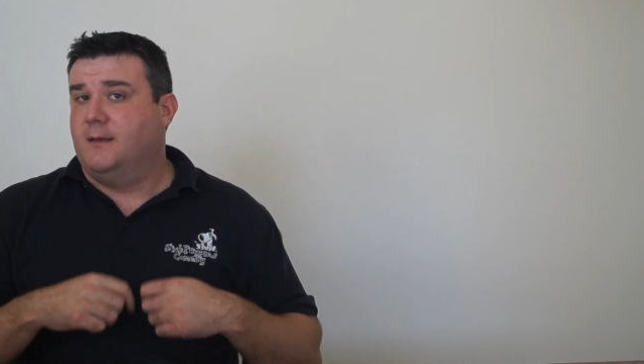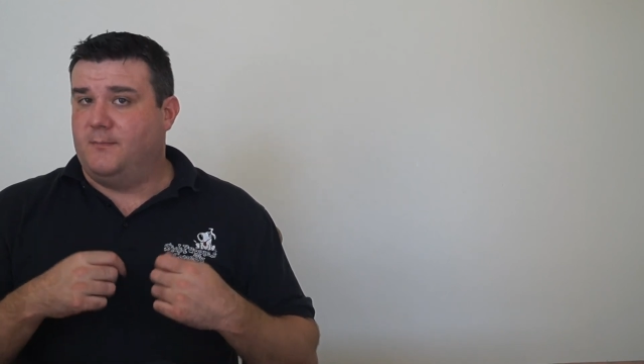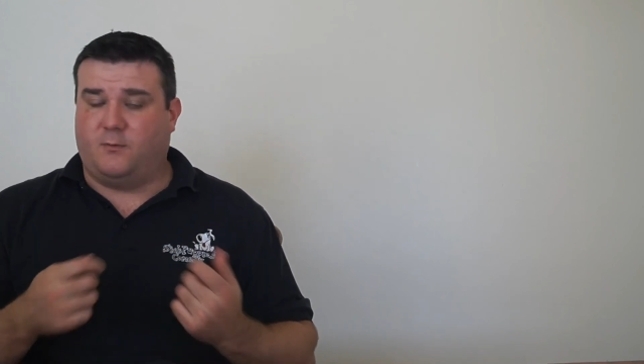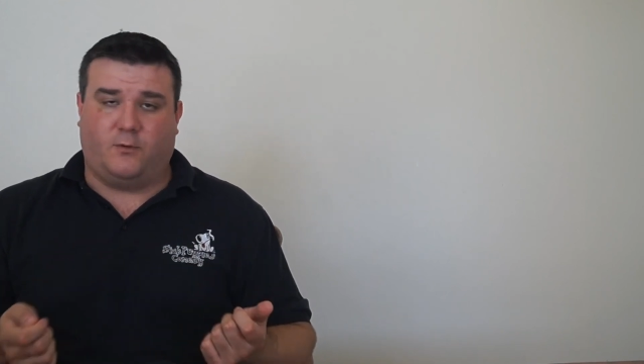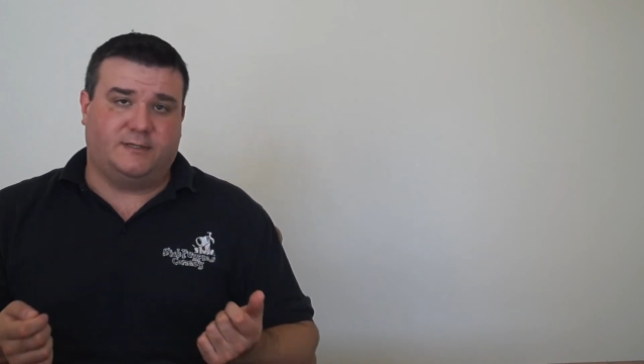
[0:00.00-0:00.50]

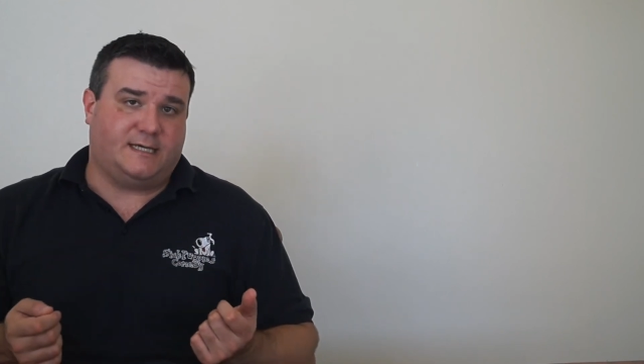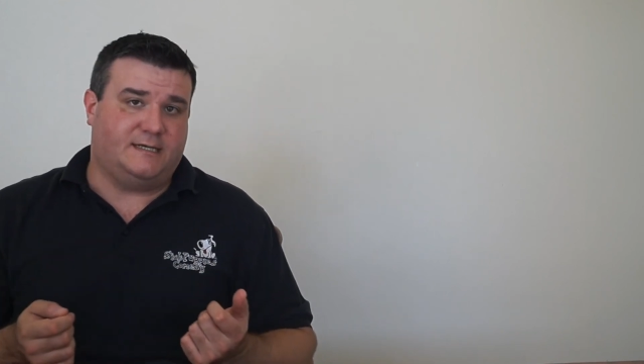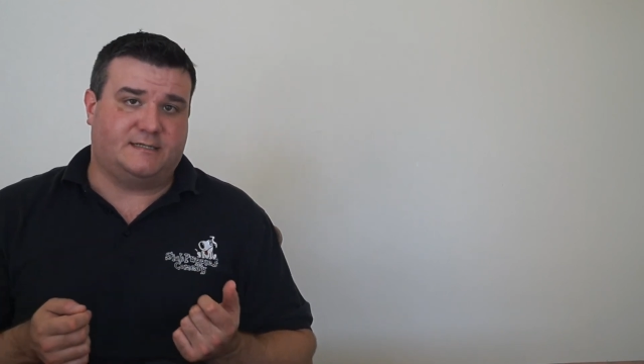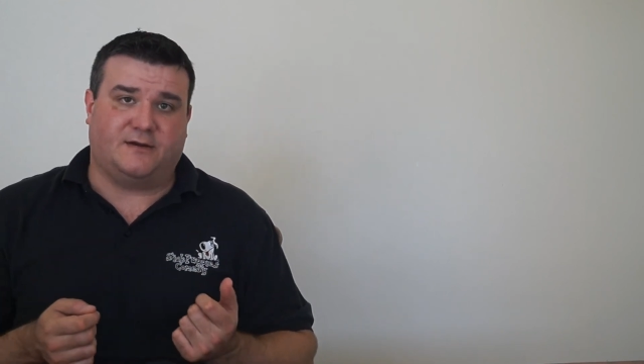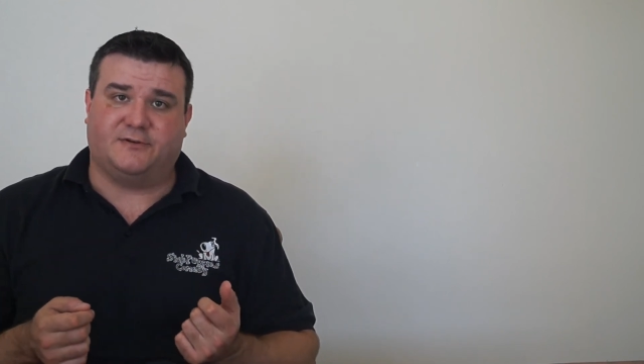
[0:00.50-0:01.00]
But once I
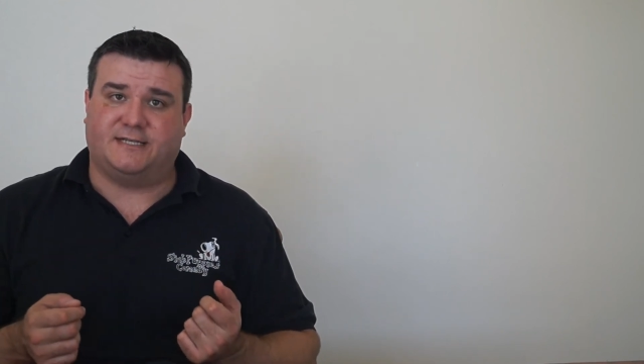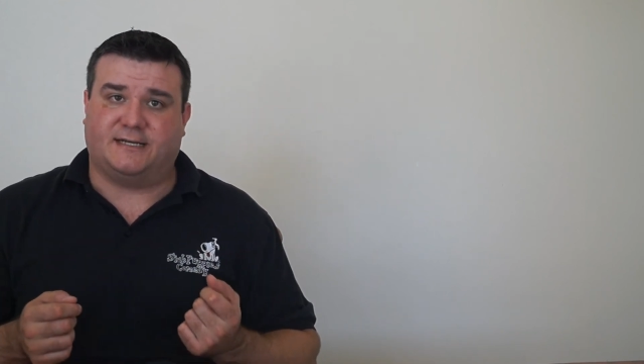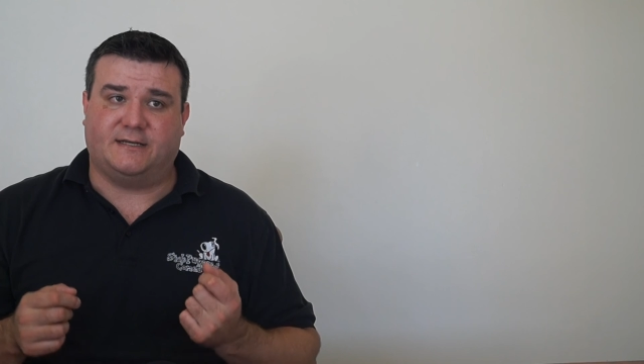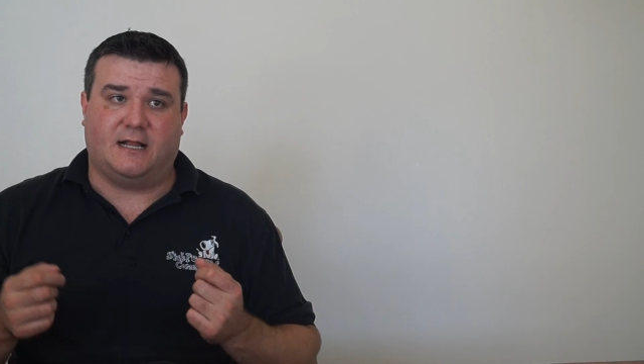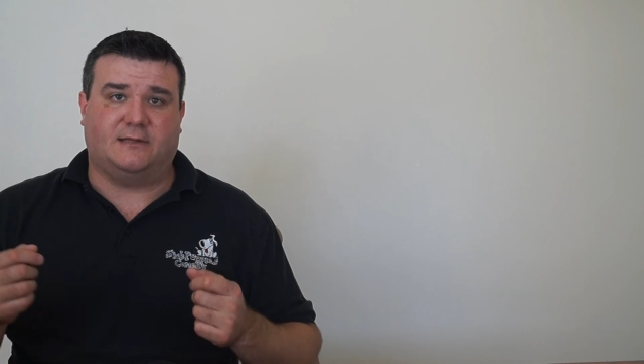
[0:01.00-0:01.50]
discovered
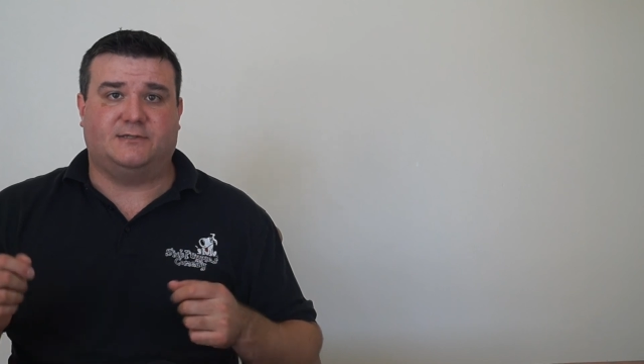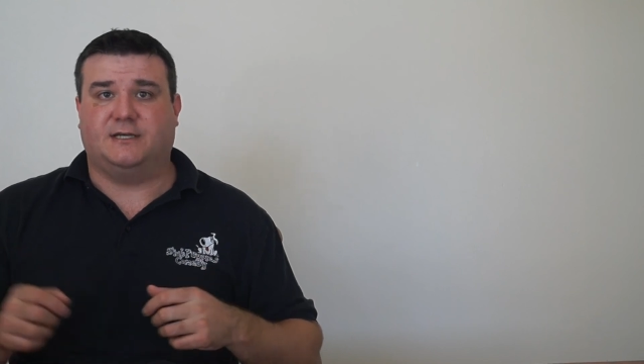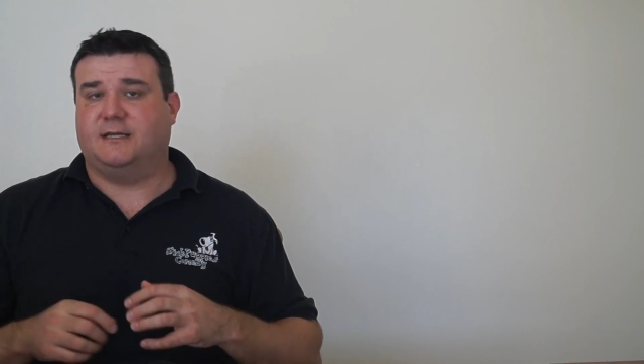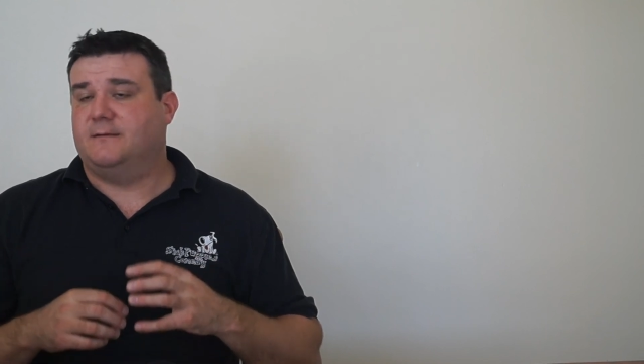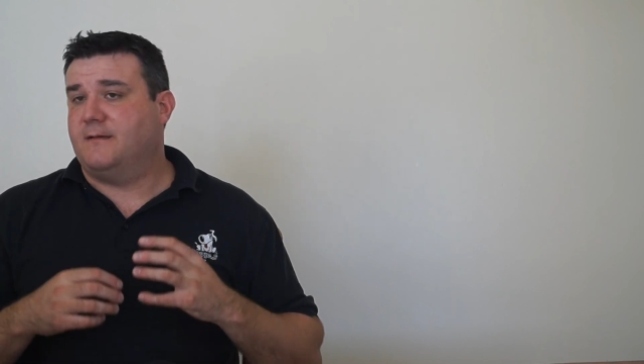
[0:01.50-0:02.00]

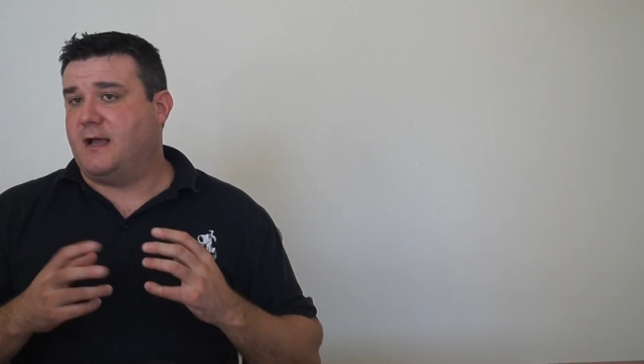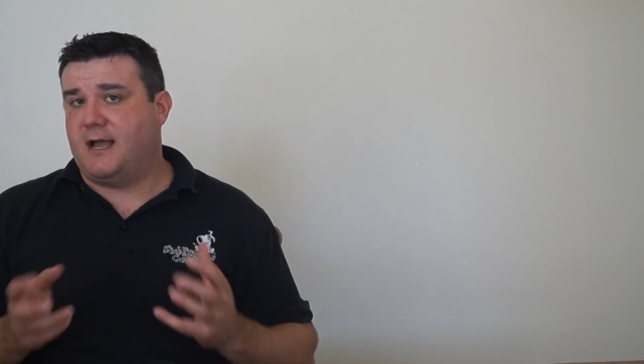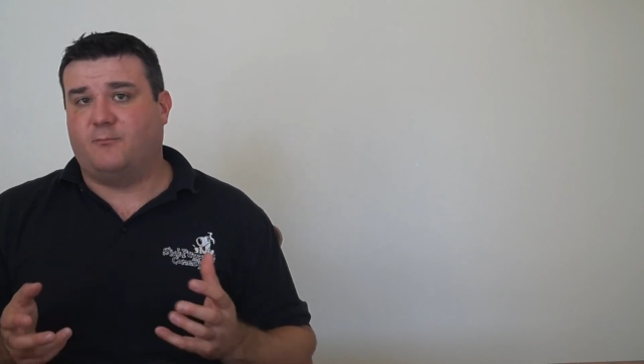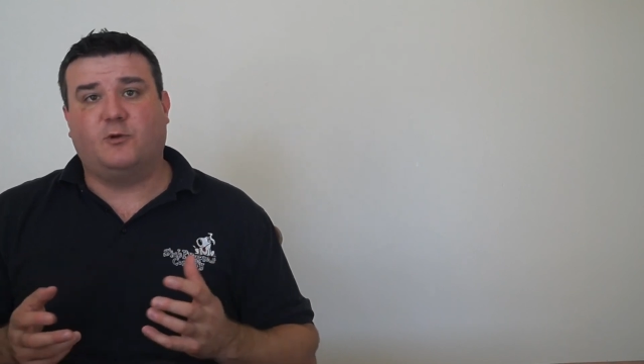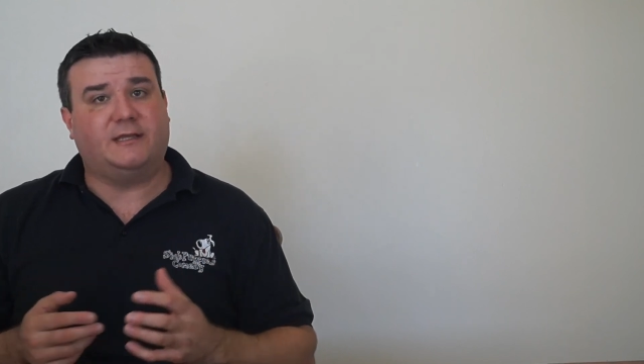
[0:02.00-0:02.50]
technology,
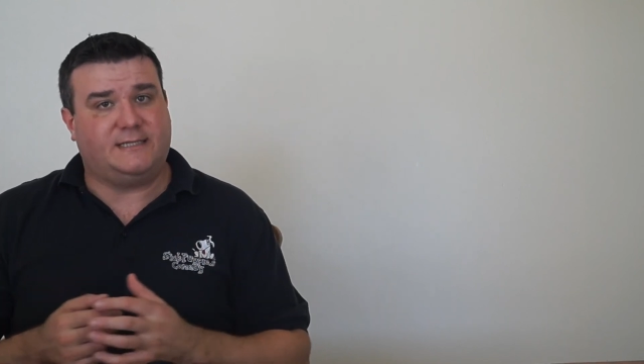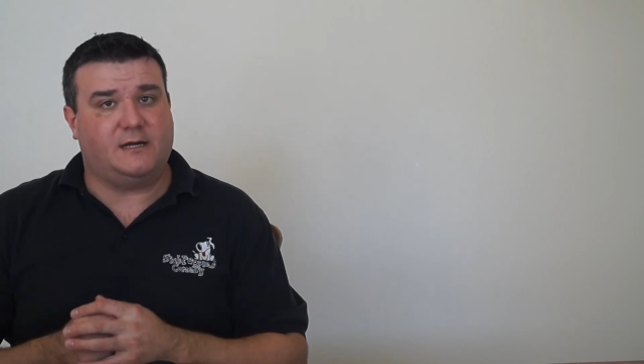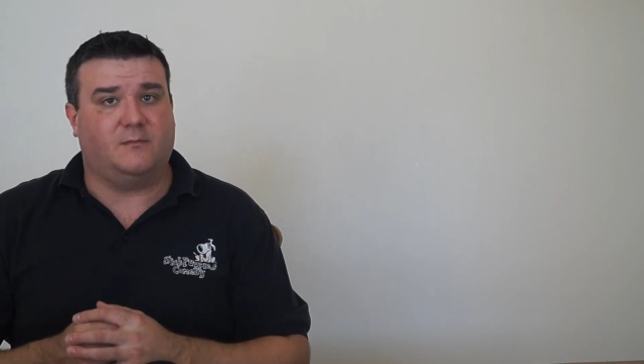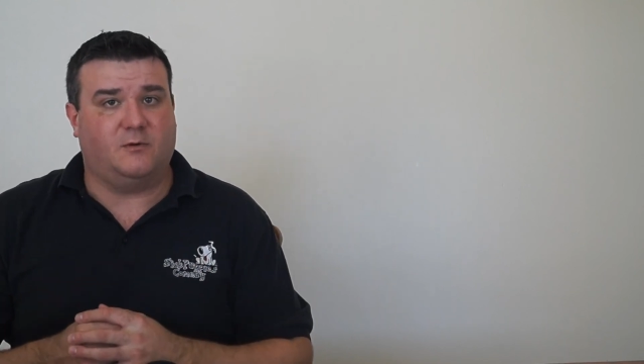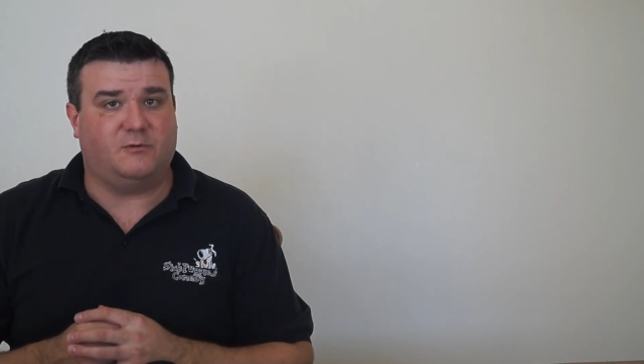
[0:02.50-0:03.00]
I'm really
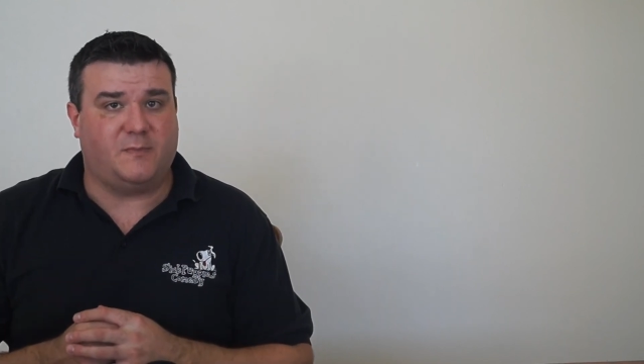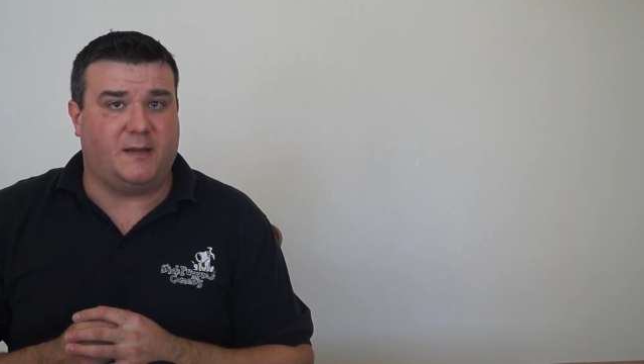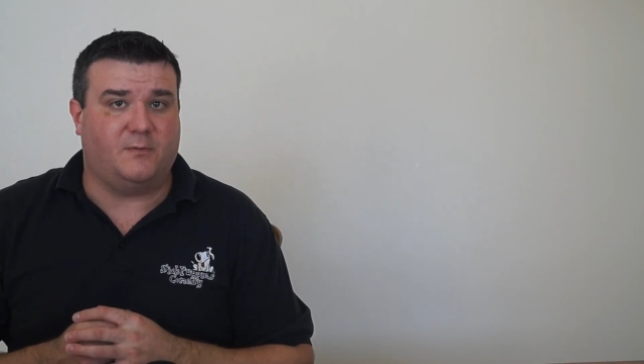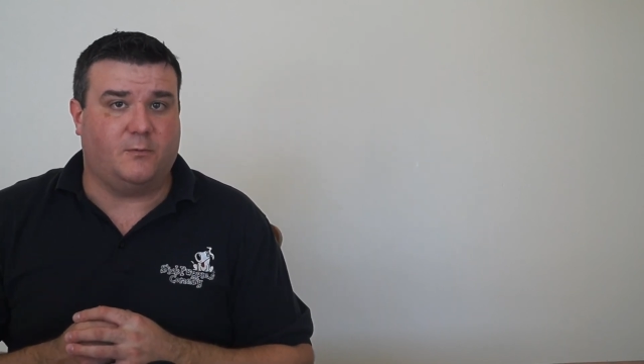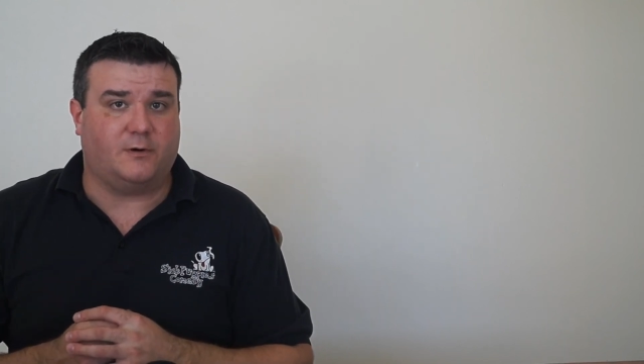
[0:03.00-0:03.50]
terrible with
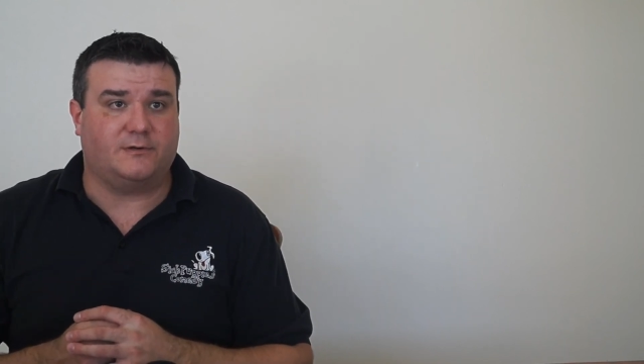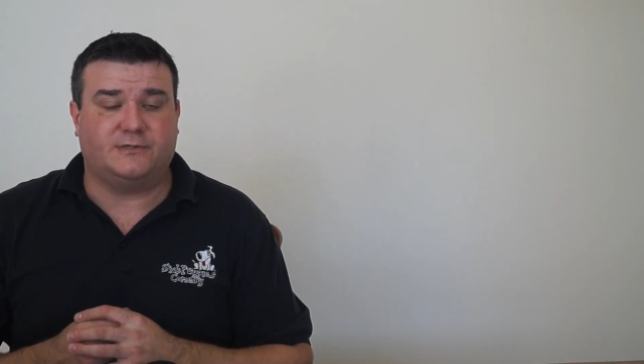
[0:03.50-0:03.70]
paperwork.